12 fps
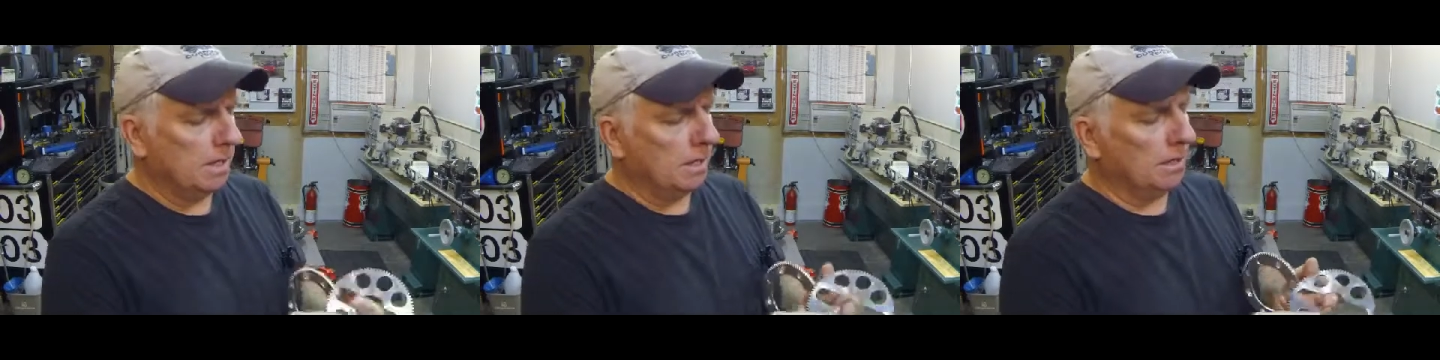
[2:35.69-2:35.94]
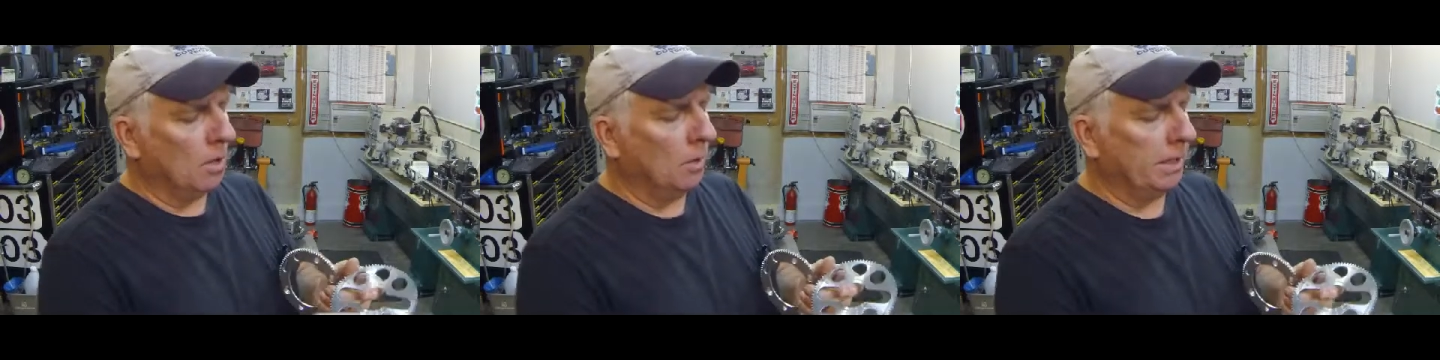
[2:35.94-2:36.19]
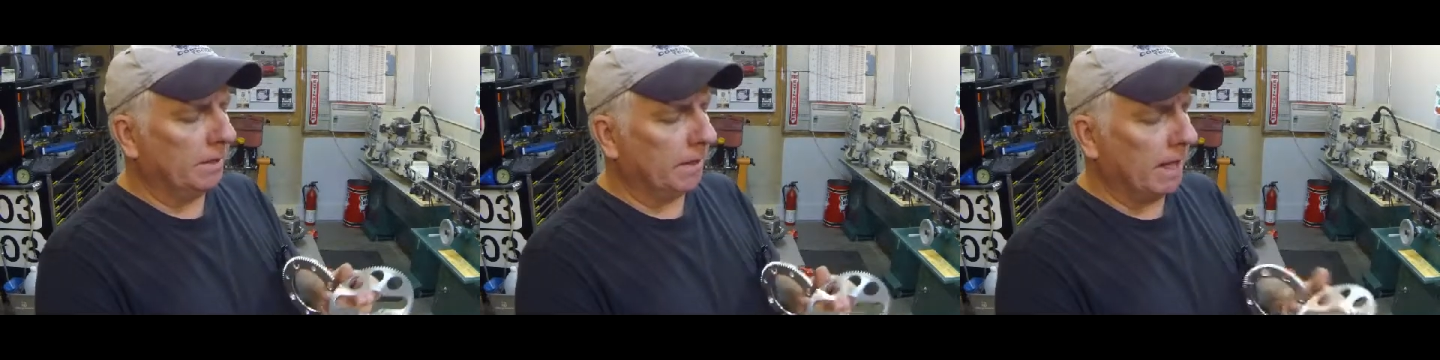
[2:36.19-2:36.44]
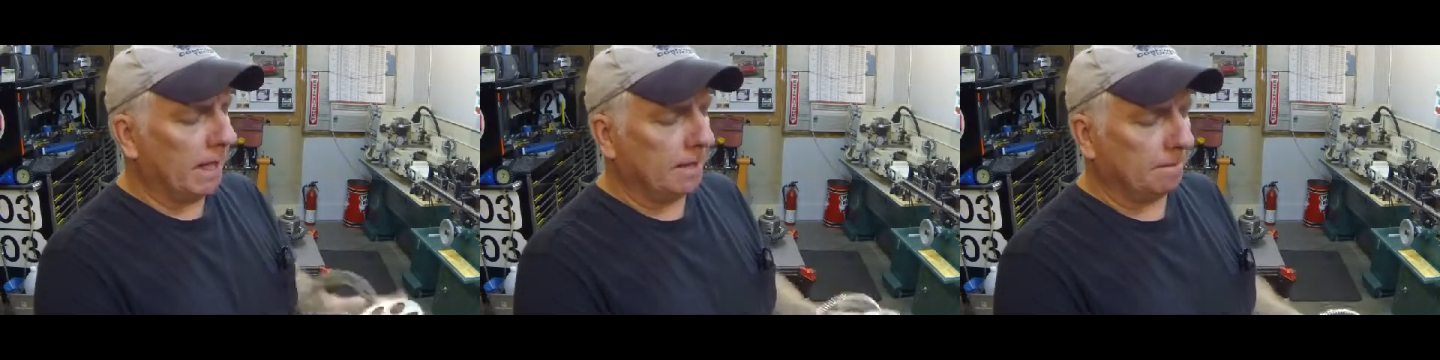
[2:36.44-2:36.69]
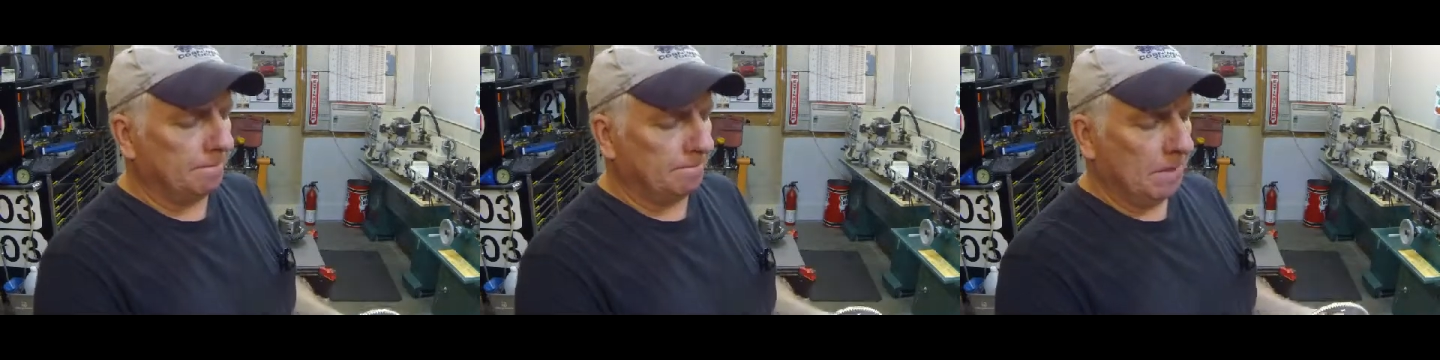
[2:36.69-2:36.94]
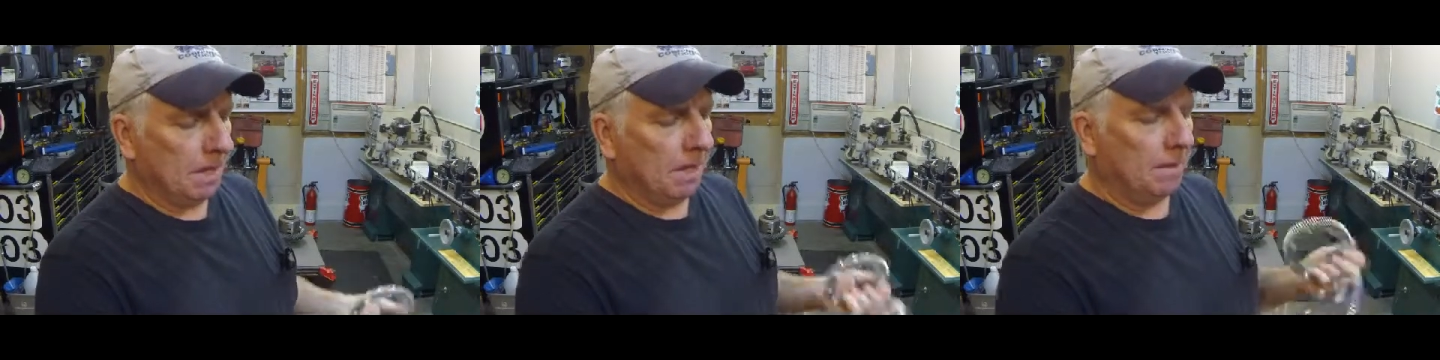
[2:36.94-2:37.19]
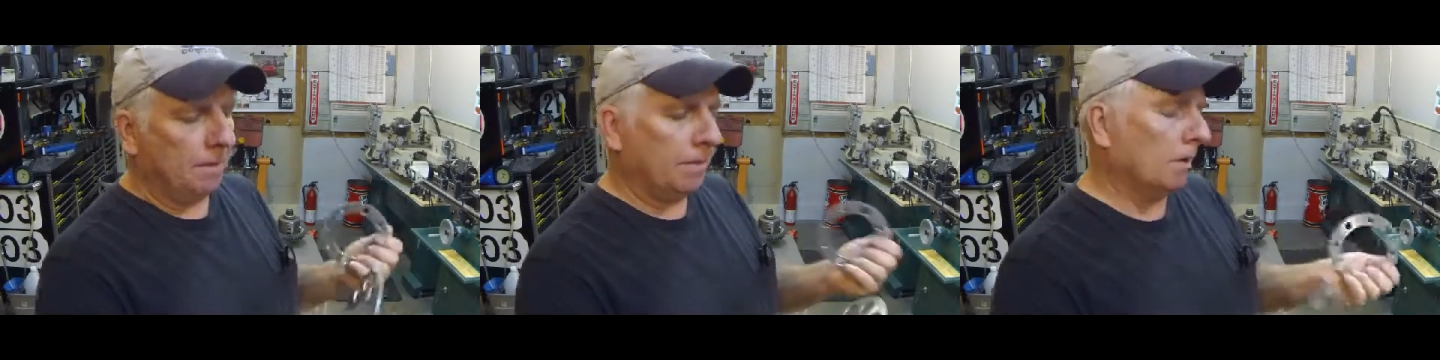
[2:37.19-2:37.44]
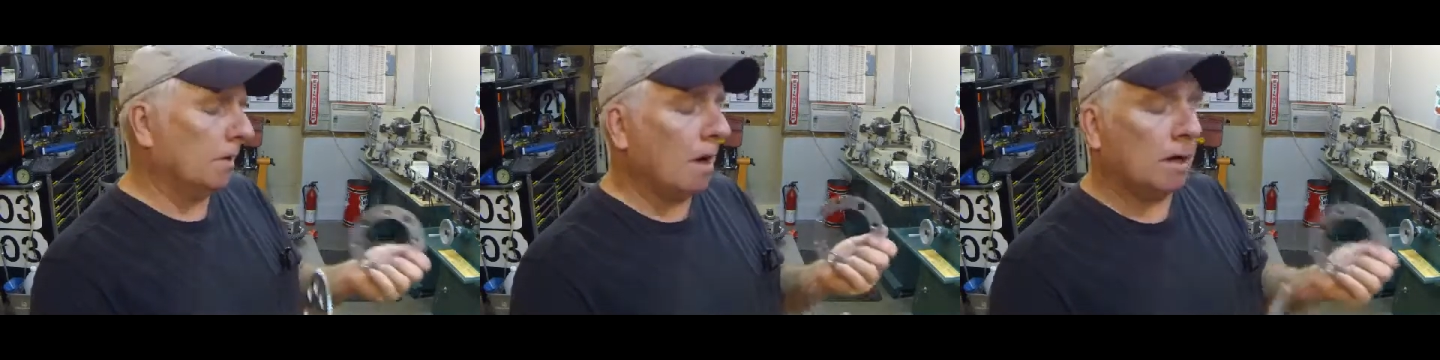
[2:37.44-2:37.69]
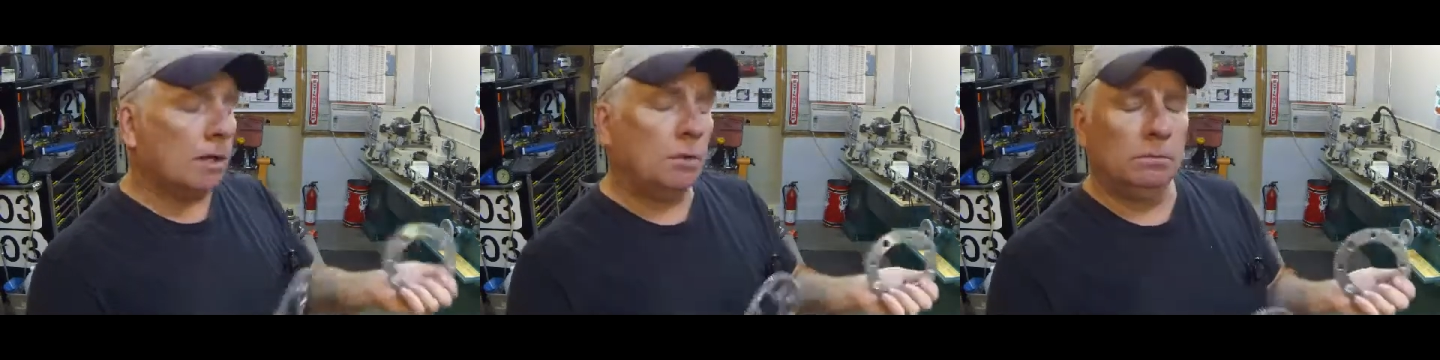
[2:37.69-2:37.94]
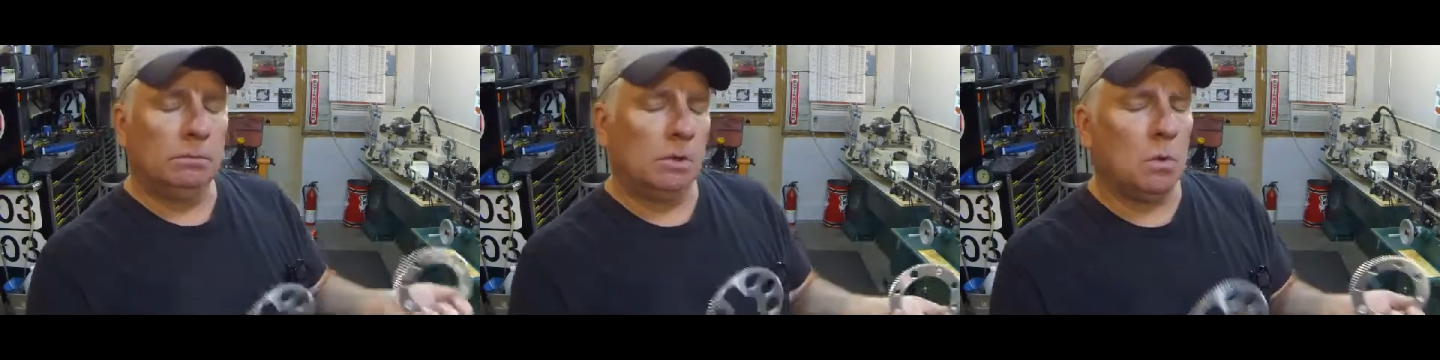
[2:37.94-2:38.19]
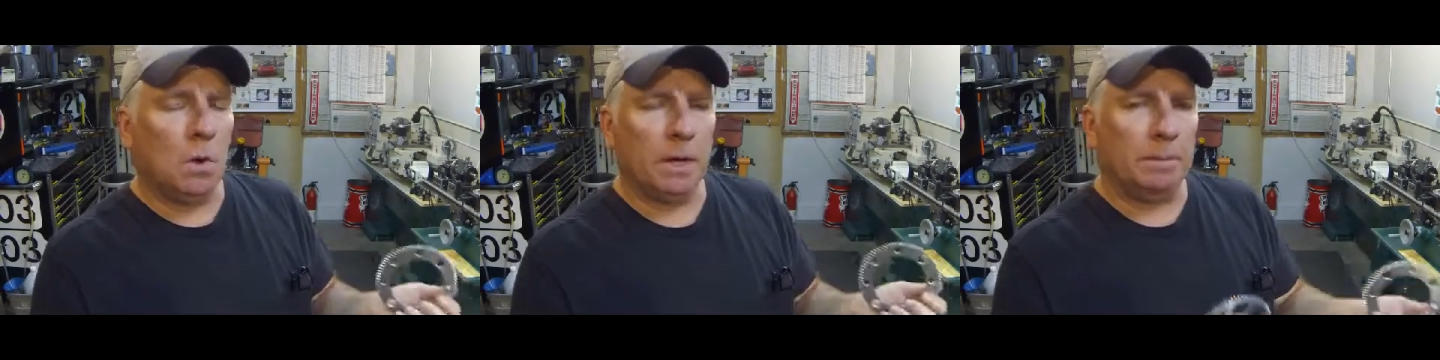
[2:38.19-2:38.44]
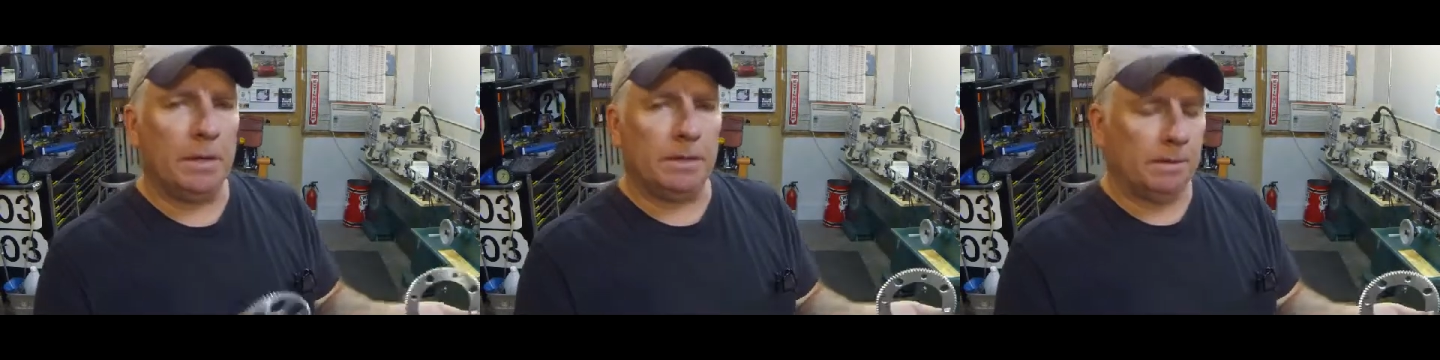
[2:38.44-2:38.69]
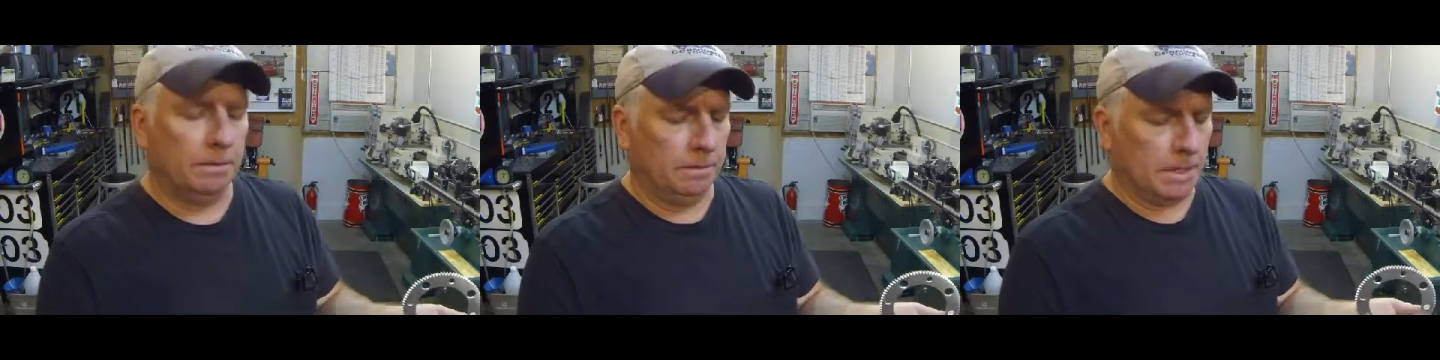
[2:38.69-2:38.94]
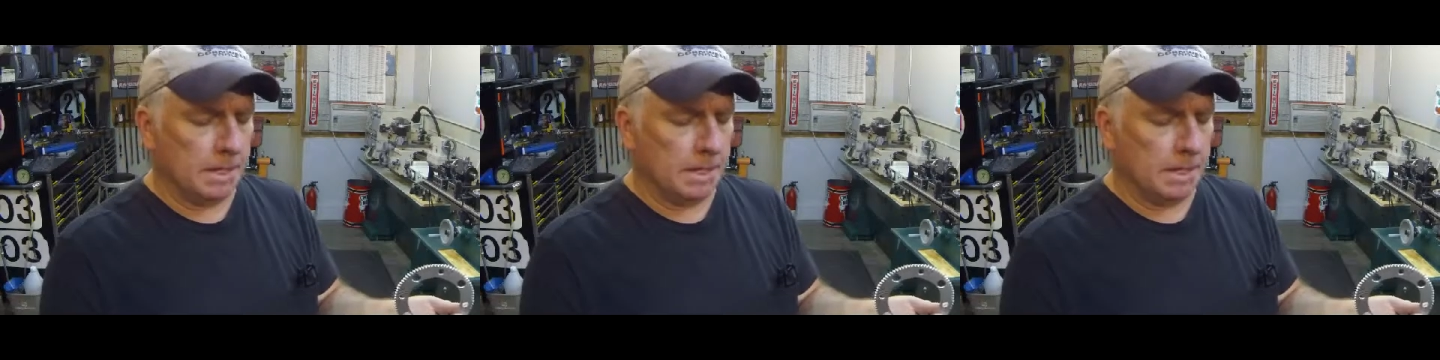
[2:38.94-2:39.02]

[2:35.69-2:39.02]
knowing that there are quite a bit